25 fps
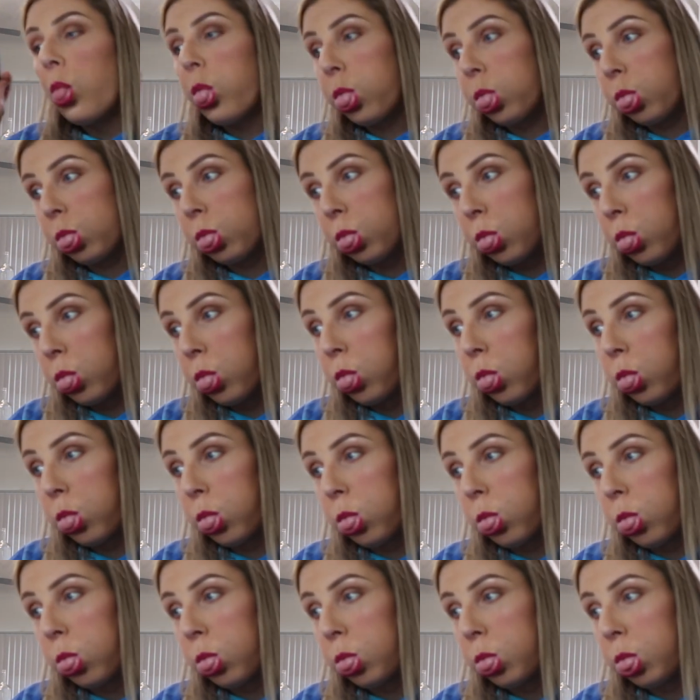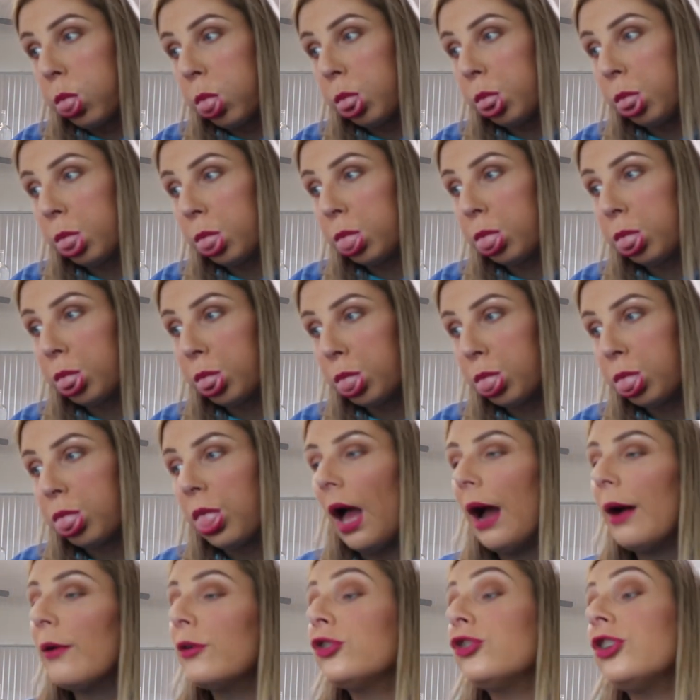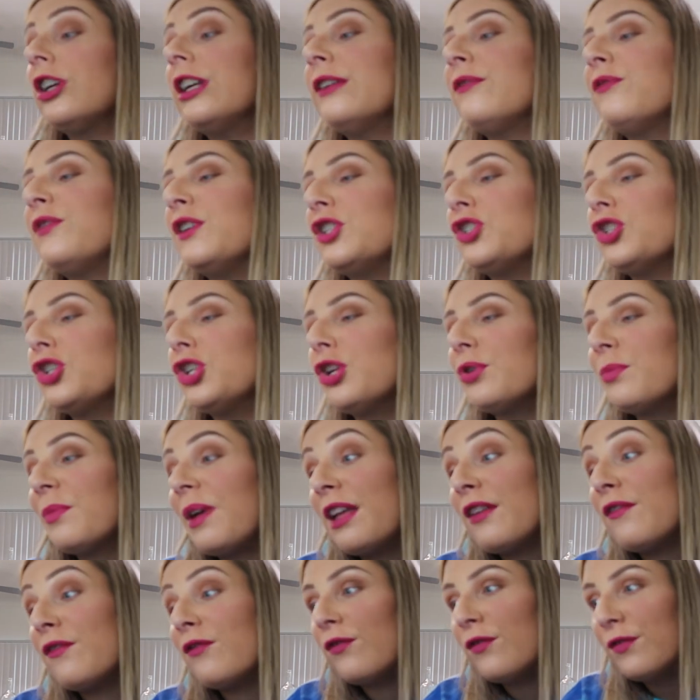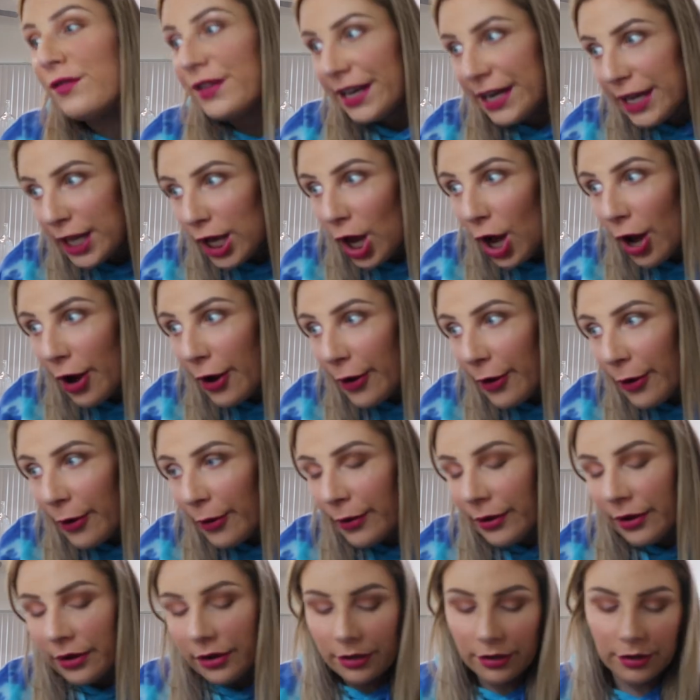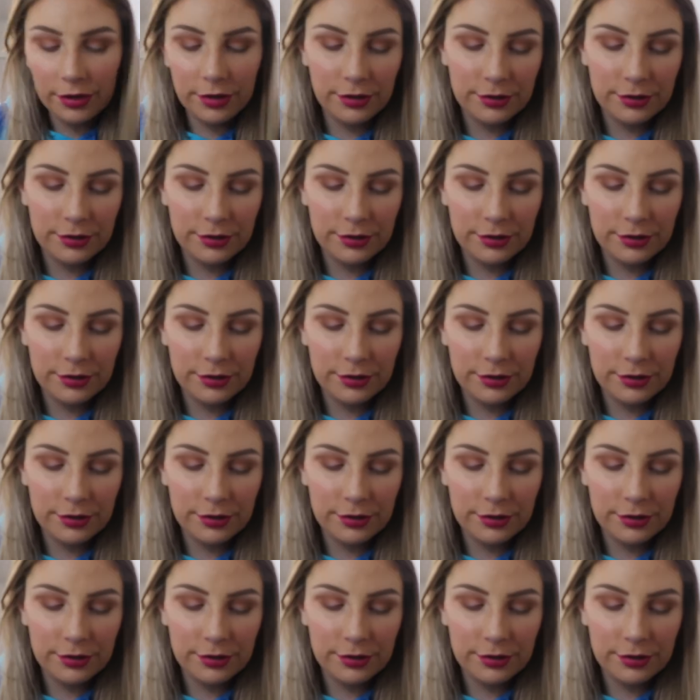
I was trying to feature you in my video.